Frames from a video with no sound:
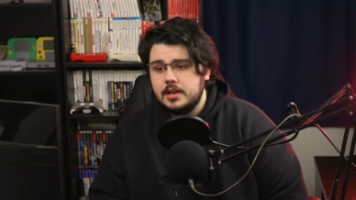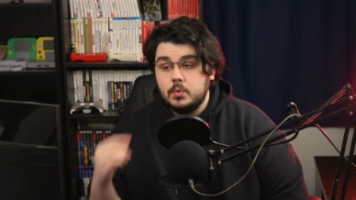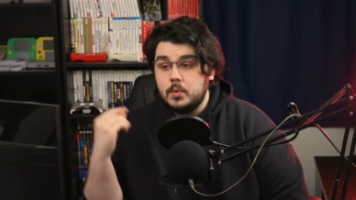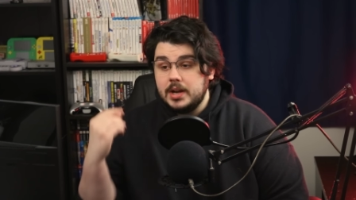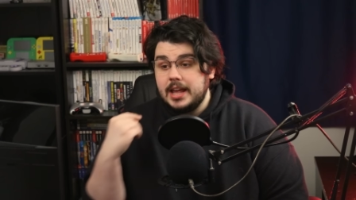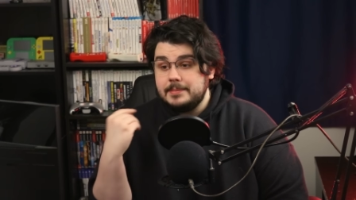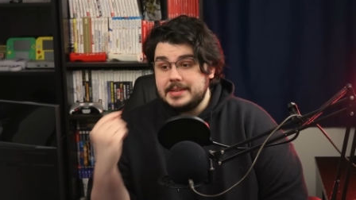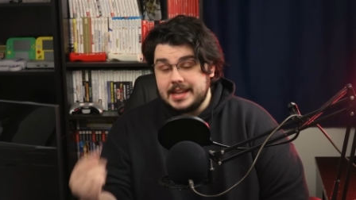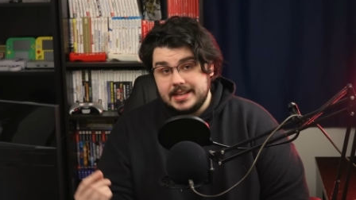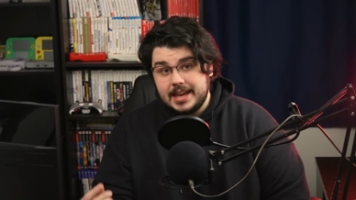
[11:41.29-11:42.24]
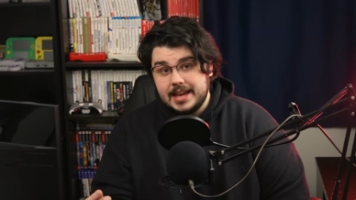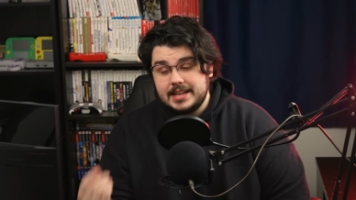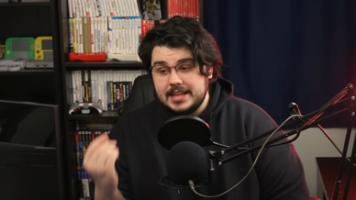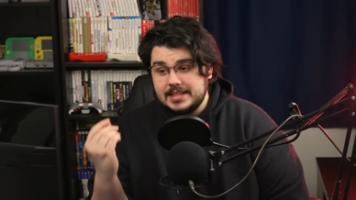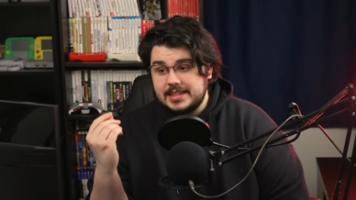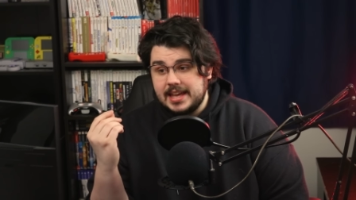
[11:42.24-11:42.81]
So what I'm getting at
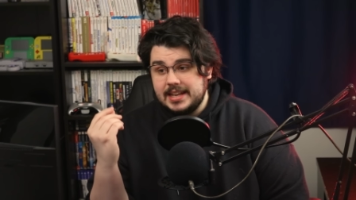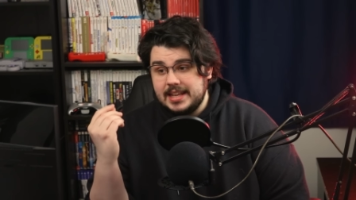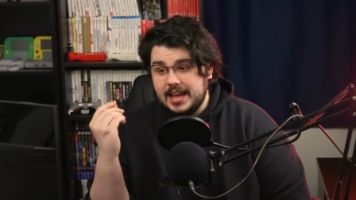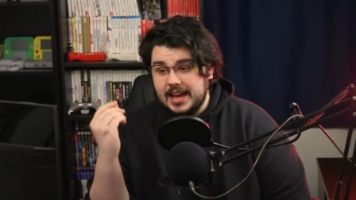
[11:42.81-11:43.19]
is that